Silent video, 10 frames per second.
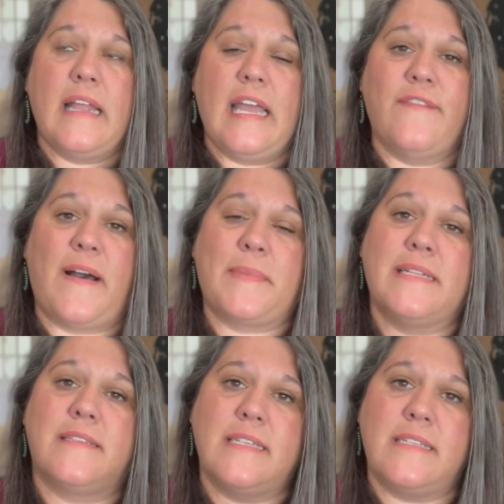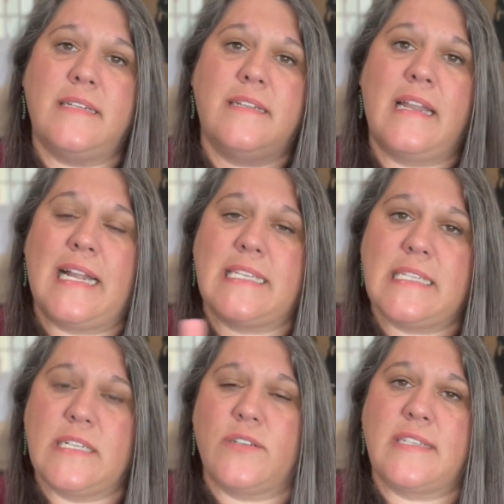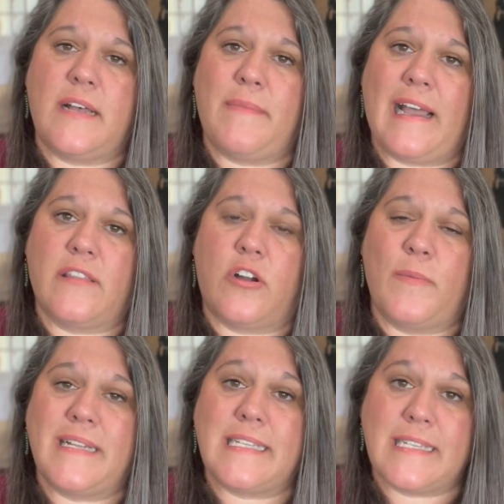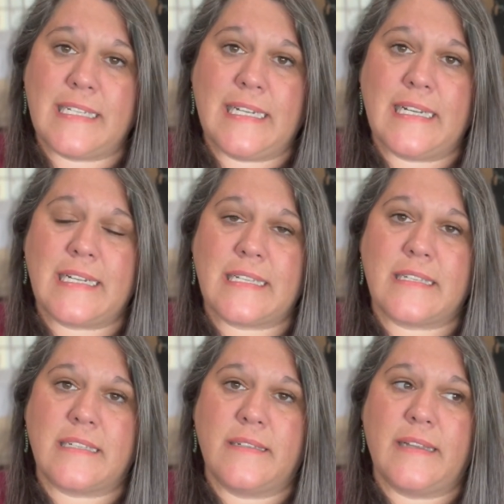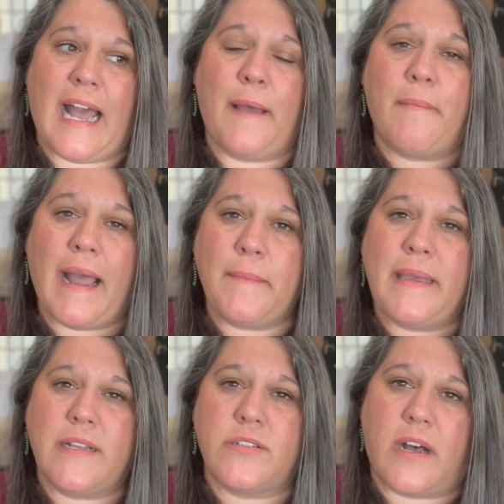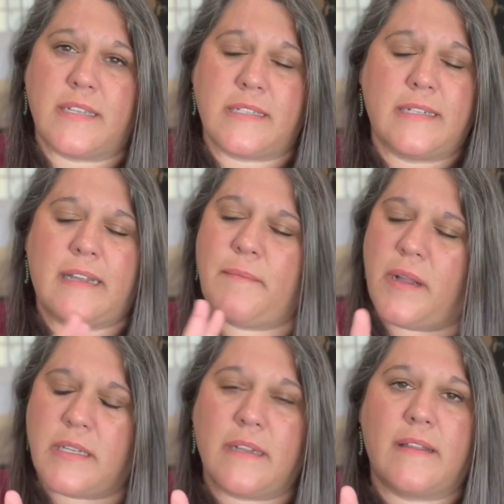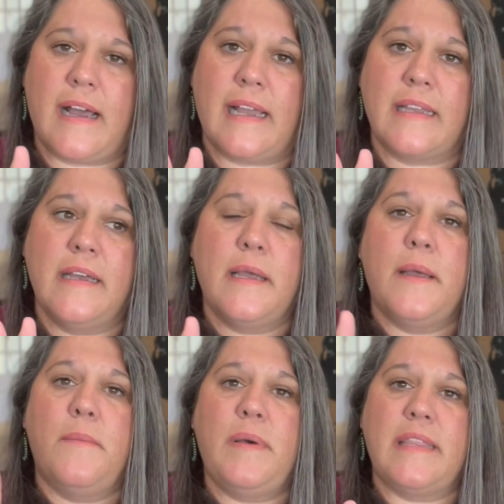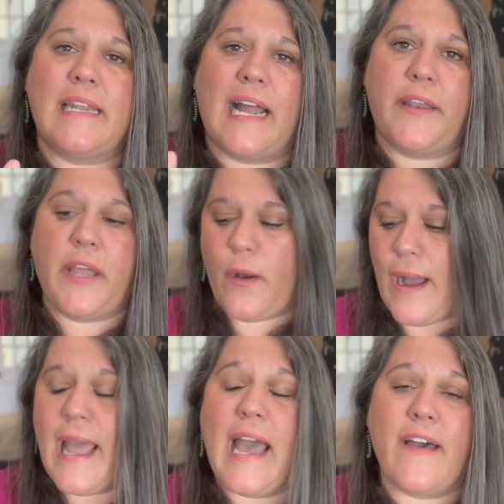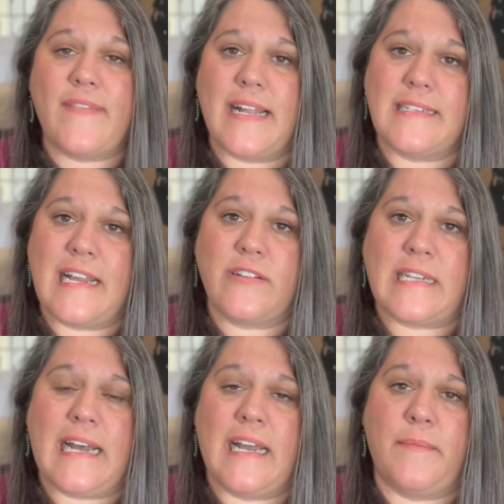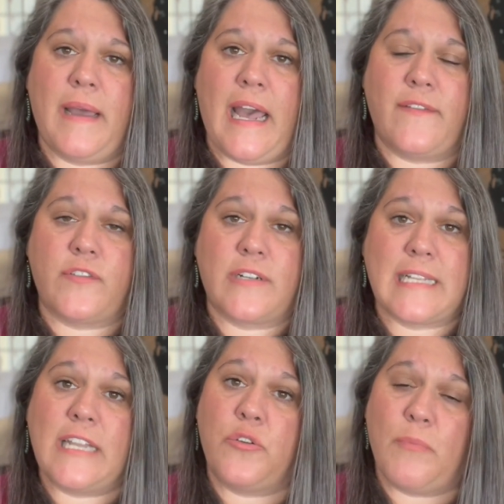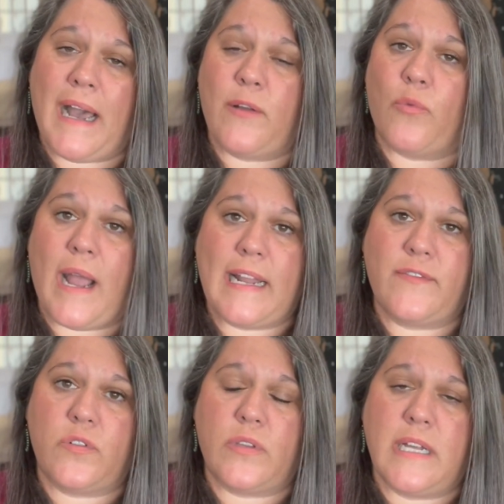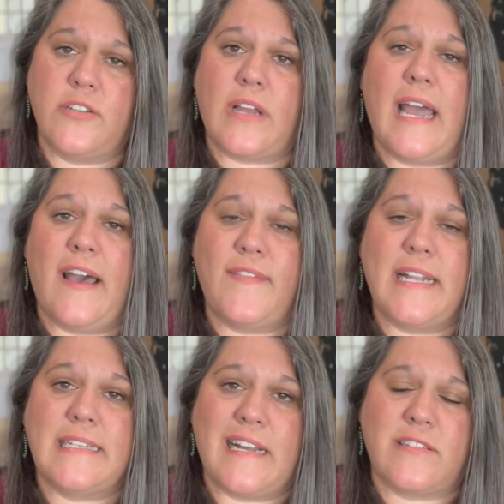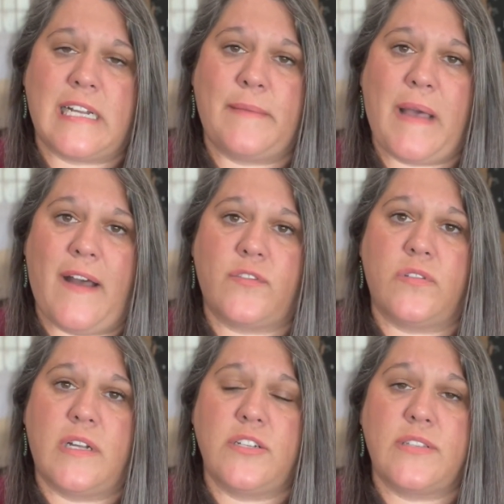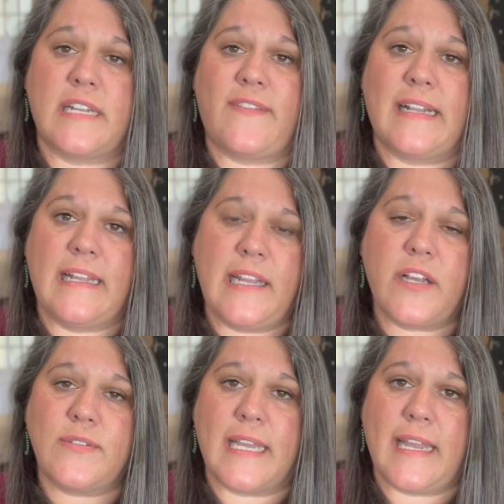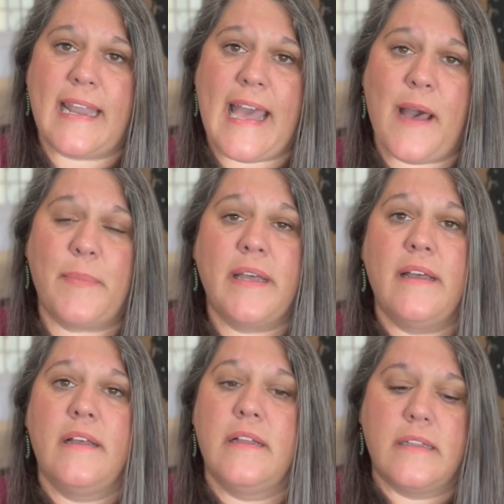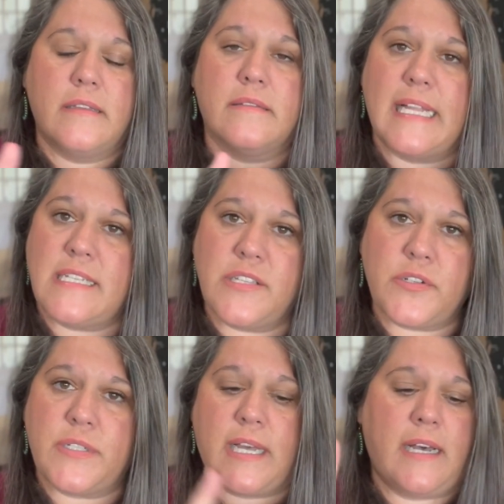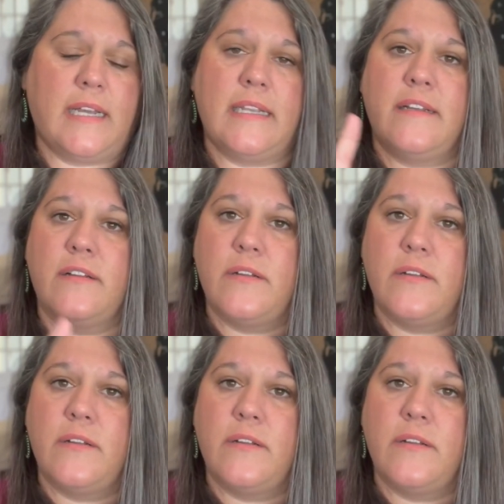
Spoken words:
If I'm consistent and I still set my alarm at 6, I might be exhausted. I'm not going to lie. But then I know I have that downtime after, because I do mine right after lunch. I have that downtime after lunch that if I need to go take a nap, lessons are done,